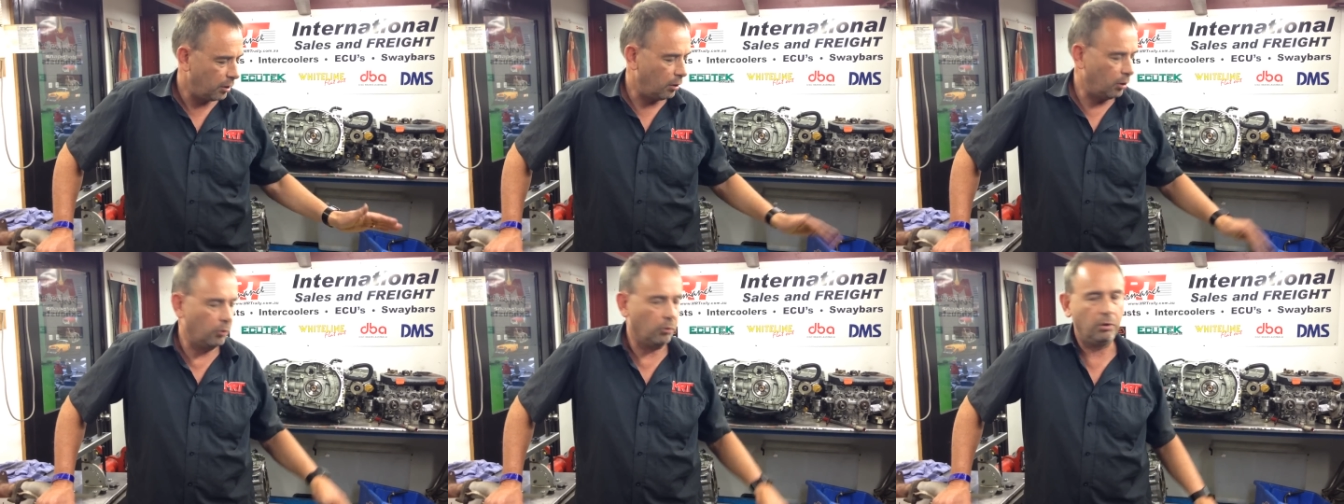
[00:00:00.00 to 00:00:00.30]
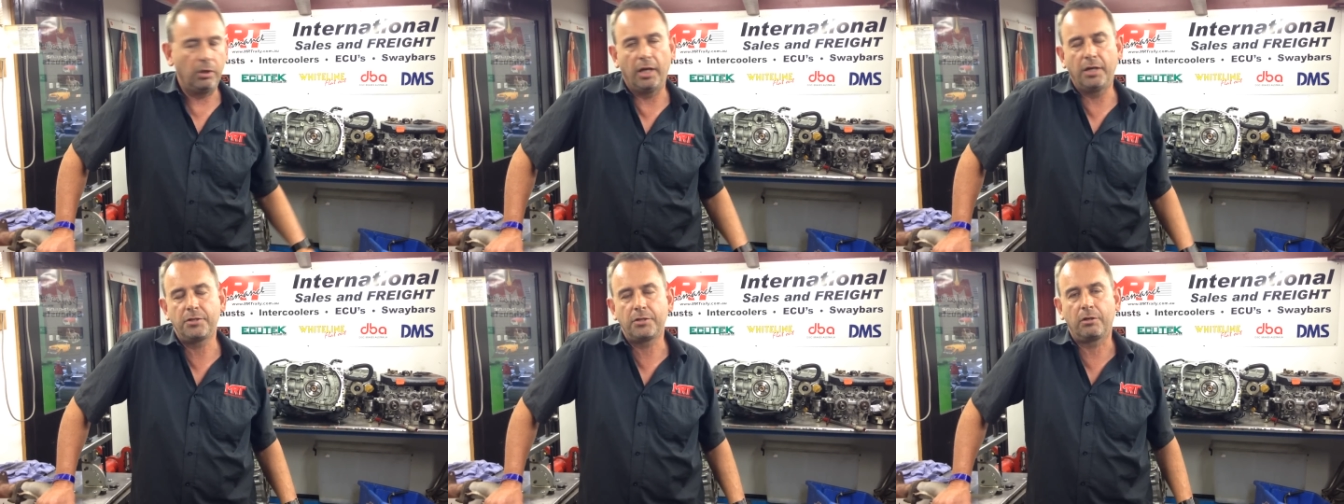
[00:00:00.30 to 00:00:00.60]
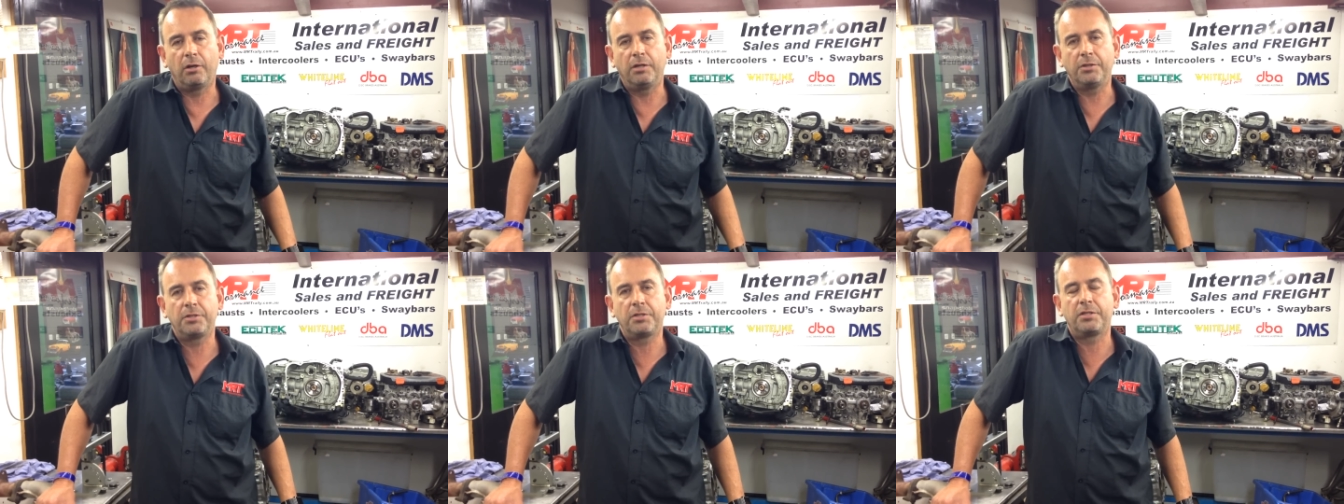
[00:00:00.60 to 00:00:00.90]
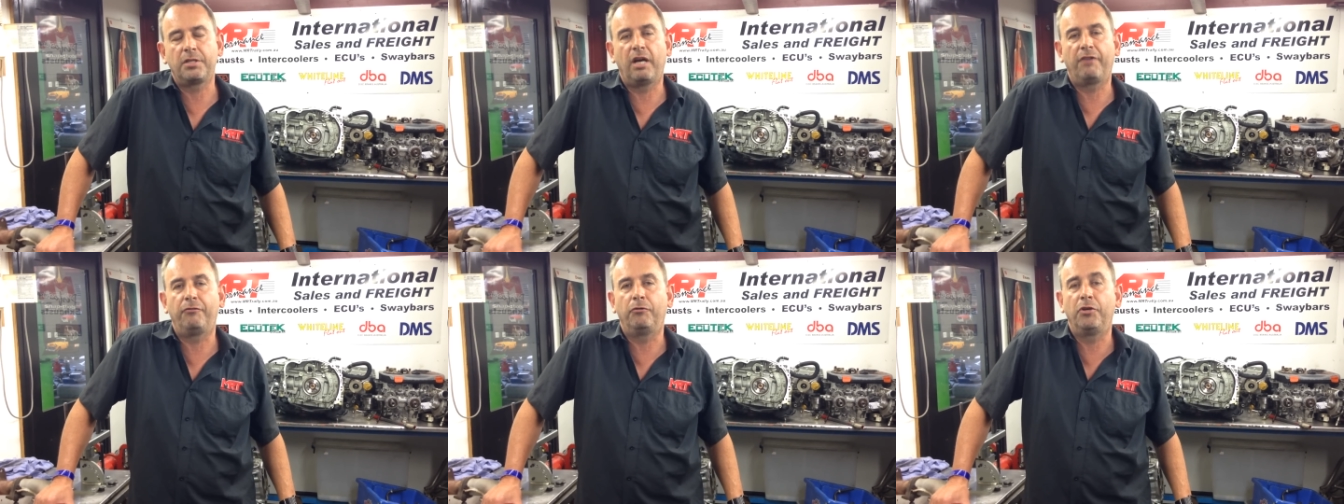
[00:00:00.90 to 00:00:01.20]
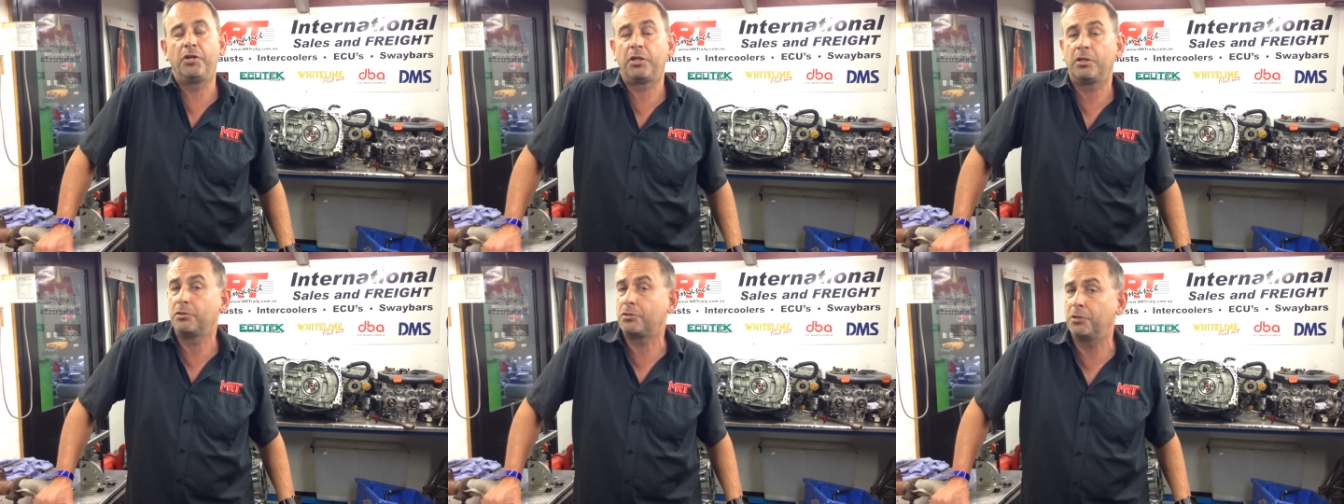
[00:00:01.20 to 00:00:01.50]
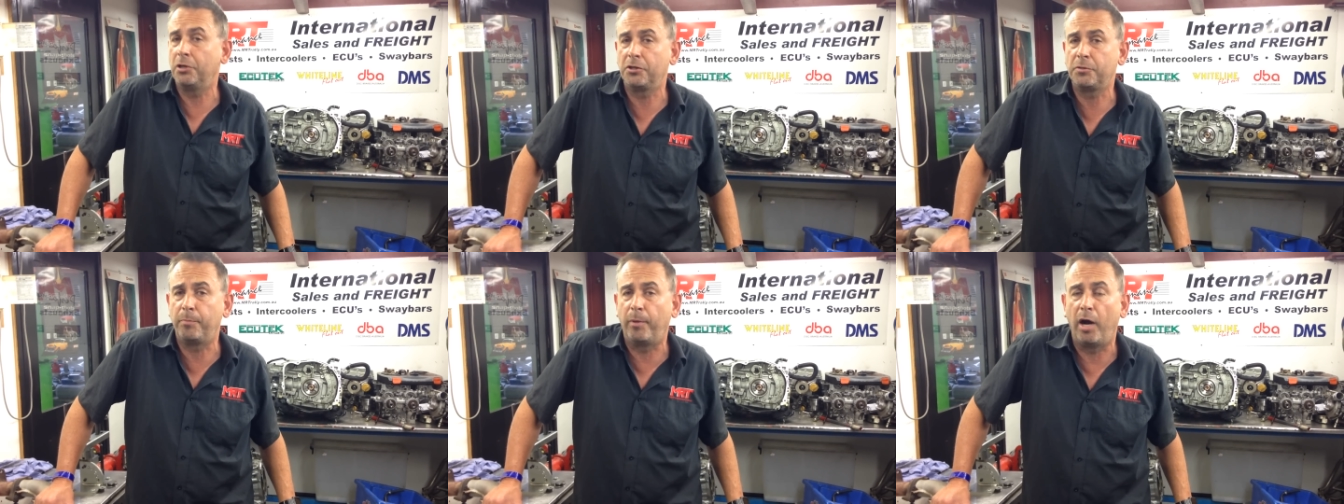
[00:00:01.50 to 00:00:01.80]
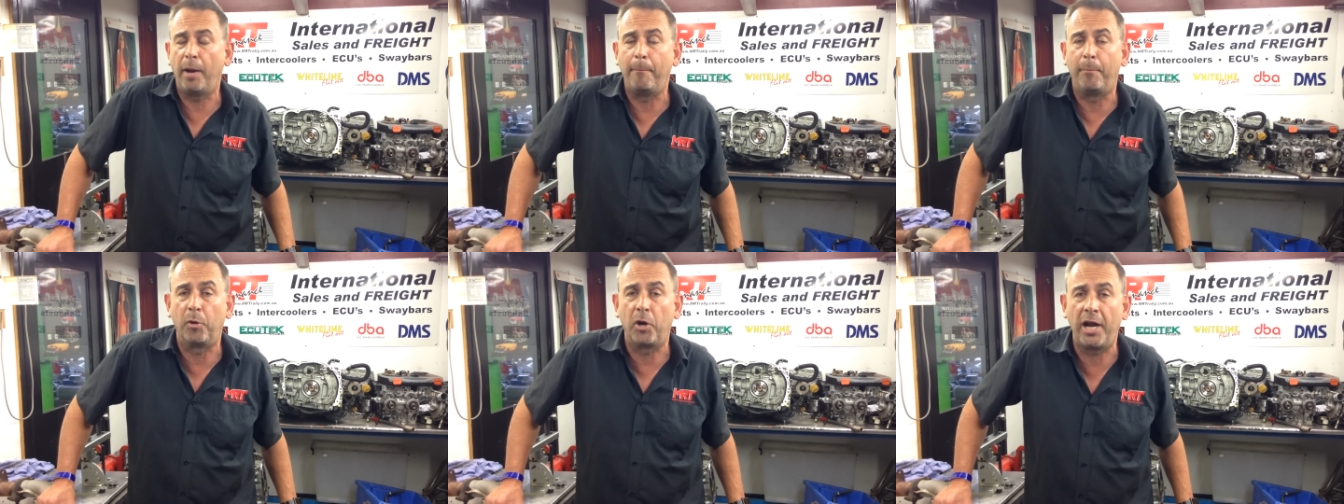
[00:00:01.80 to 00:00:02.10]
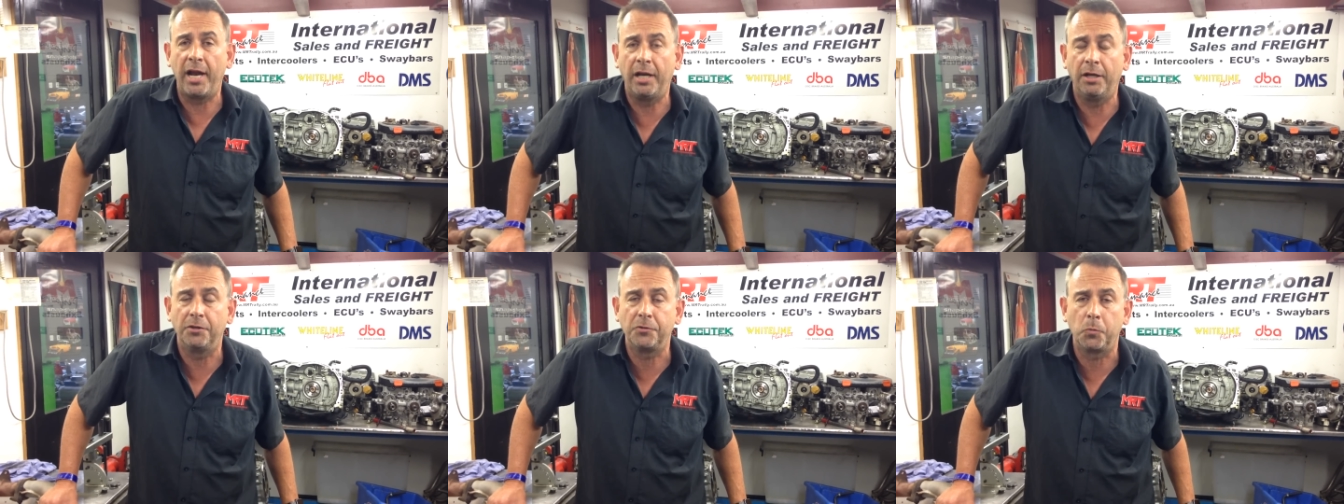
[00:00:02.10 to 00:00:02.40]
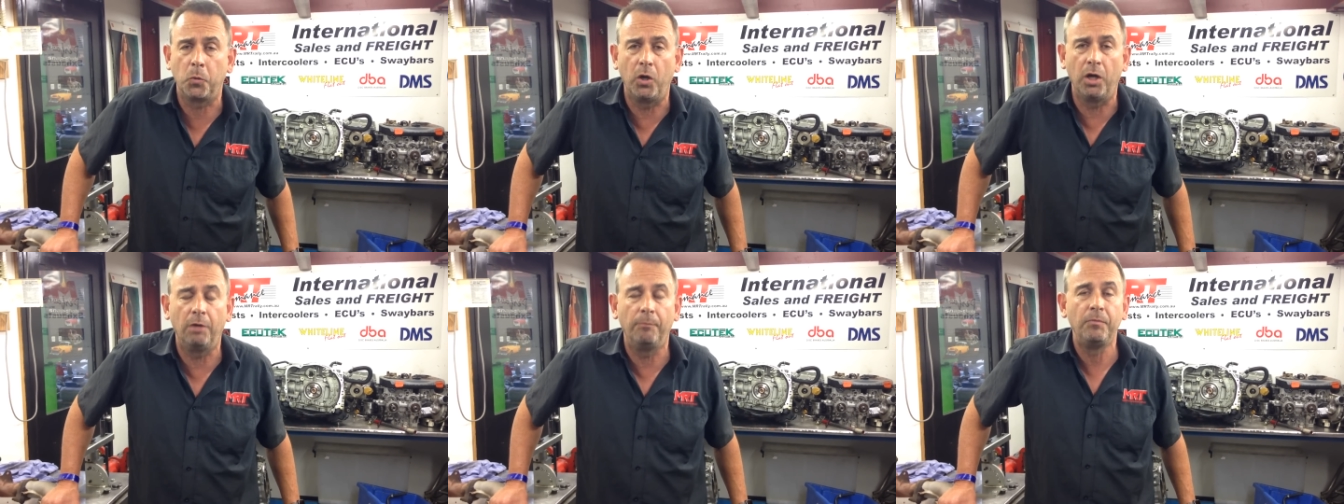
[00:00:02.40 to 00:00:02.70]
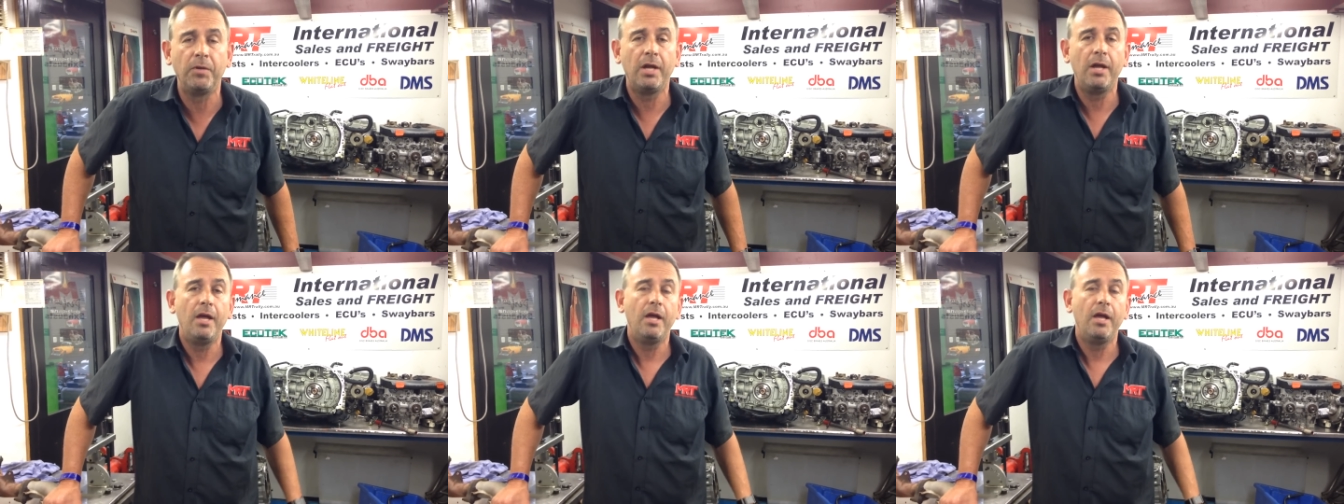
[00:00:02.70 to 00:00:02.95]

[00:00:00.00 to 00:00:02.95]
and all those kinds of stuff, or you can search by brand as well.